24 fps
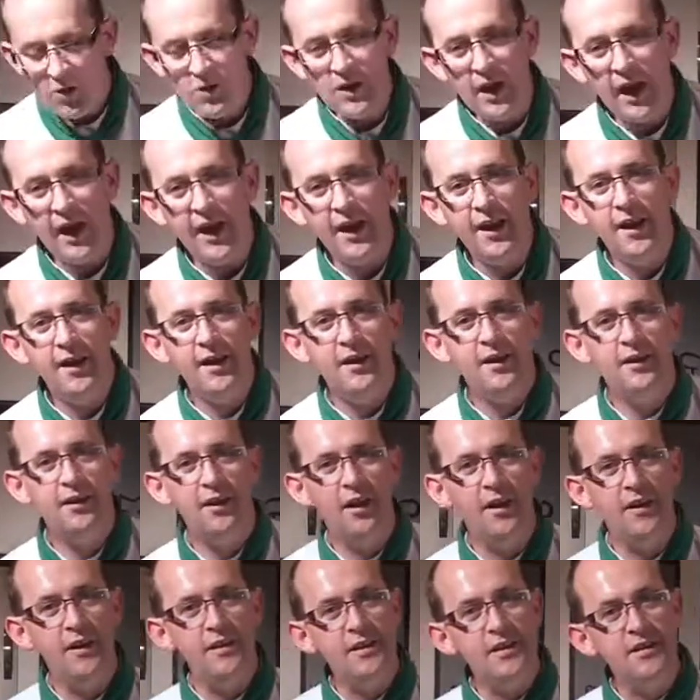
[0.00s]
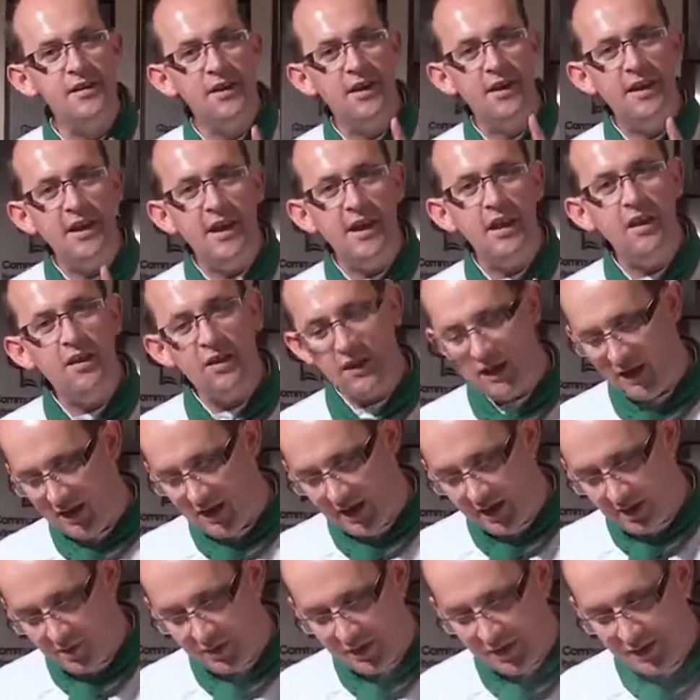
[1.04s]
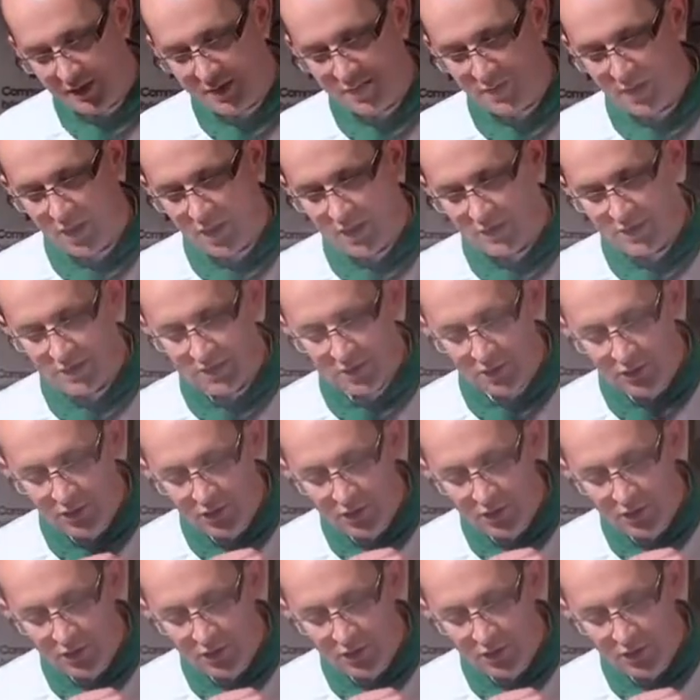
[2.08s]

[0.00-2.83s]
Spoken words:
Okay, now this is the key thing here with this sauce.